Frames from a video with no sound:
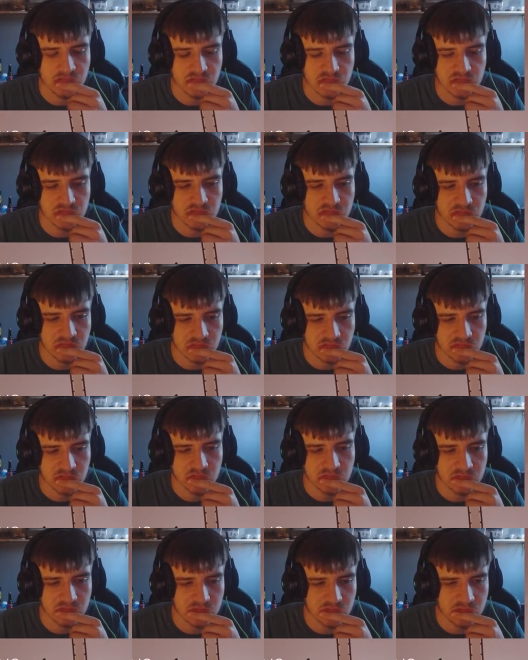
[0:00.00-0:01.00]

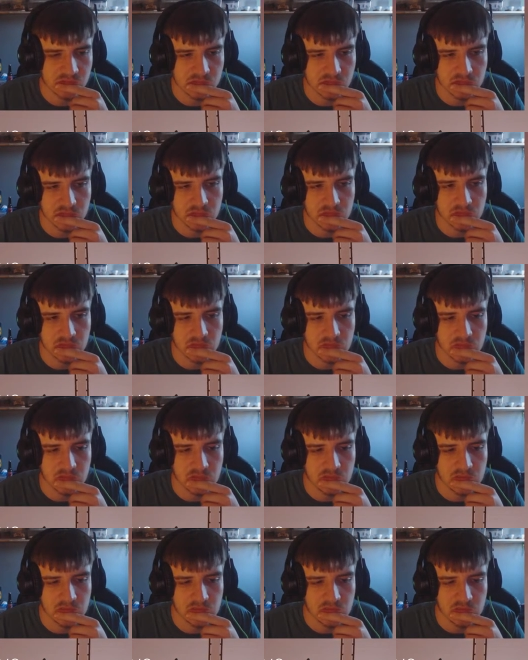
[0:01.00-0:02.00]

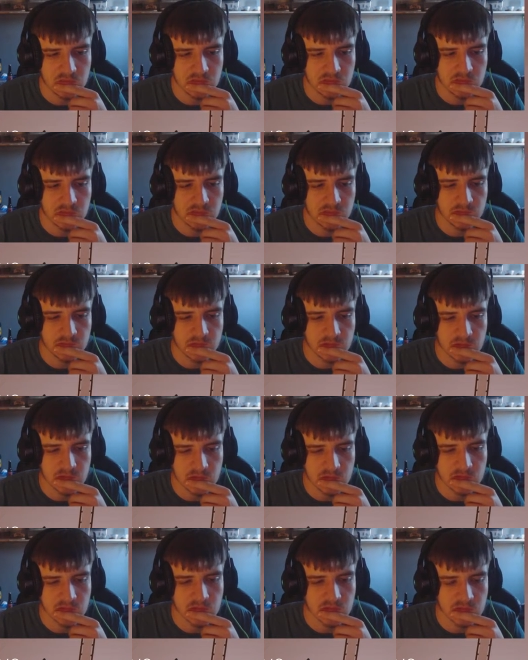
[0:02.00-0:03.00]

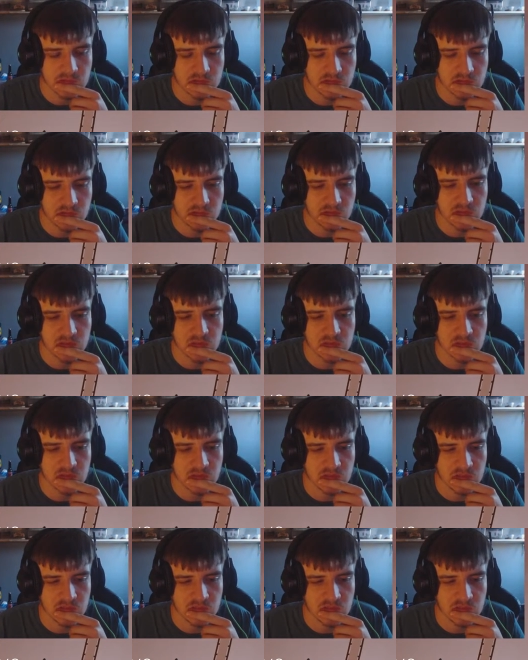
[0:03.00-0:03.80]
Nobody speaks.